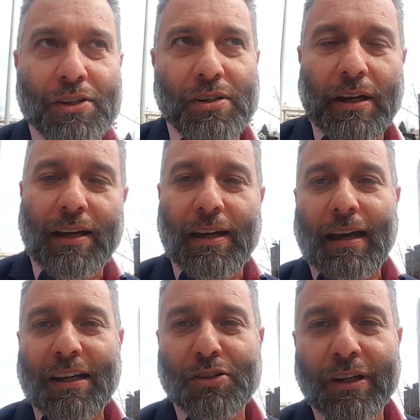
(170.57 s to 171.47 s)
is uh,
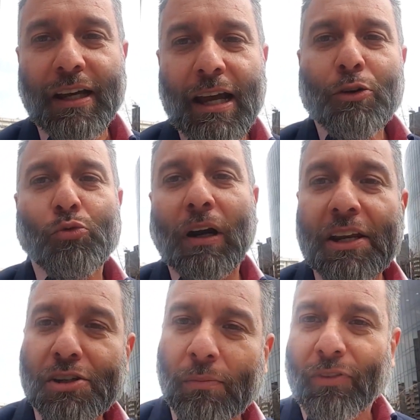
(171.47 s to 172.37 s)
actually
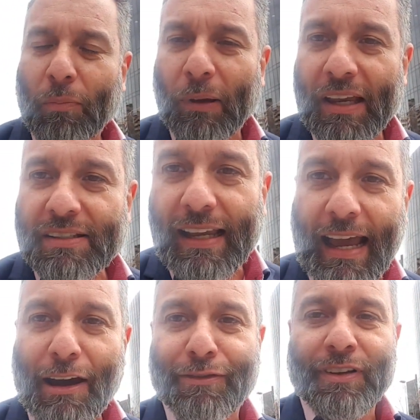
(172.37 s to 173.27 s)
release some of the players they
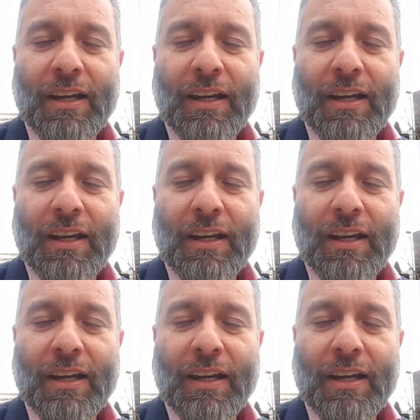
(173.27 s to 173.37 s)
have.